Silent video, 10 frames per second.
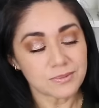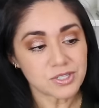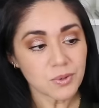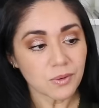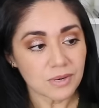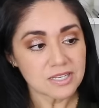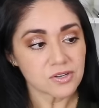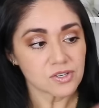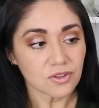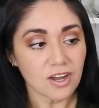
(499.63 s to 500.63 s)
I was doing
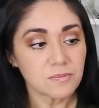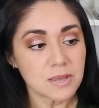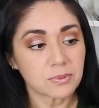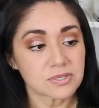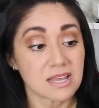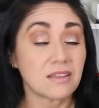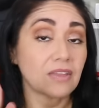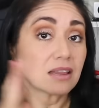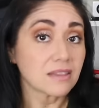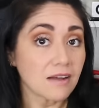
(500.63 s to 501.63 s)
research, a lot of people said that
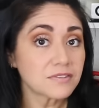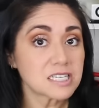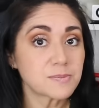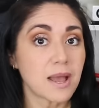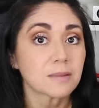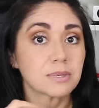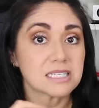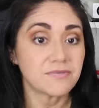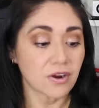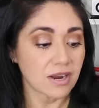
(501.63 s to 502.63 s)
they love this bag, but
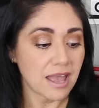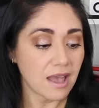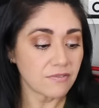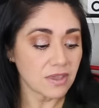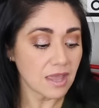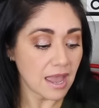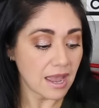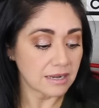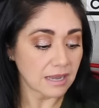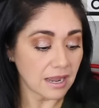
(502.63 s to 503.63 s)
it's very heavy,
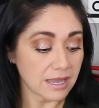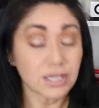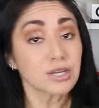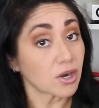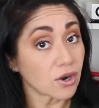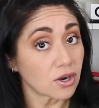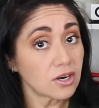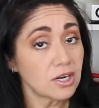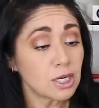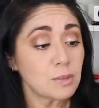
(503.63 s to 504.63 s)
and I concur
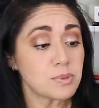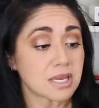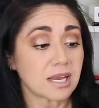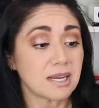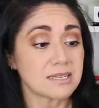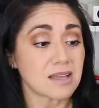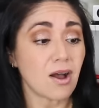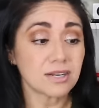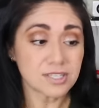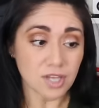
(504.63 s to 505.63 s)
because
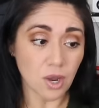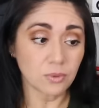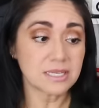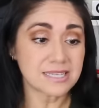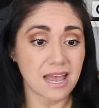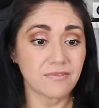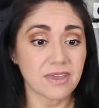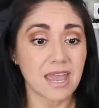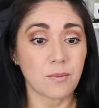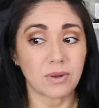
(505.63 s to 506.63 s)
on its own, it's
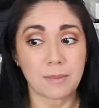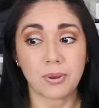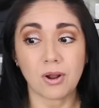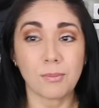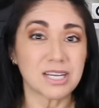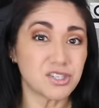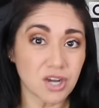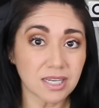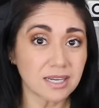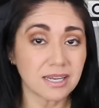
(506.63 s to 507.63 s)
heavy, and when I put all my
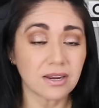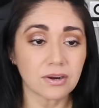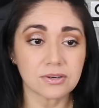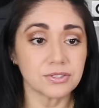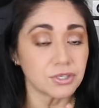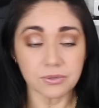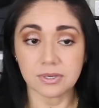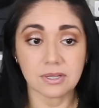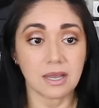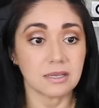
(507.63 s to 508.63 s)
junk in here, dude,
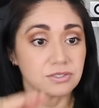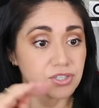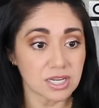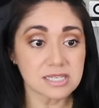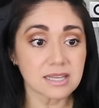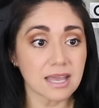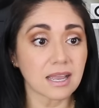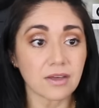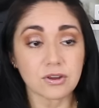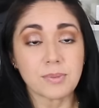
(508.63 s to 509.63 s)
just like
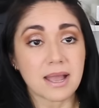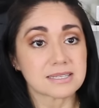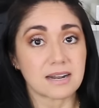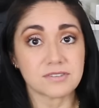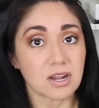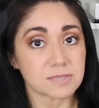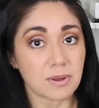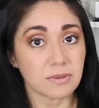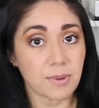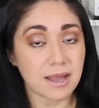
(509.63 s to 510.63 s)
other bags that I've talked
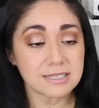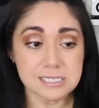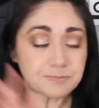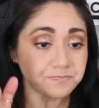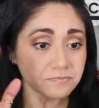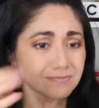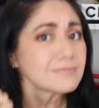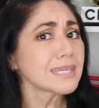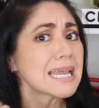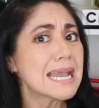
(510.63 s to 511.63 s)
about in the past,
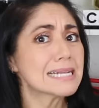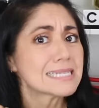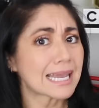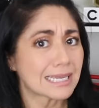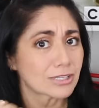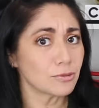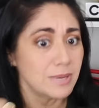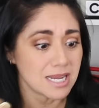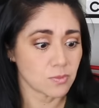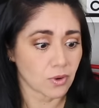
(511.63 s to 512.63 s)
it's like a little mini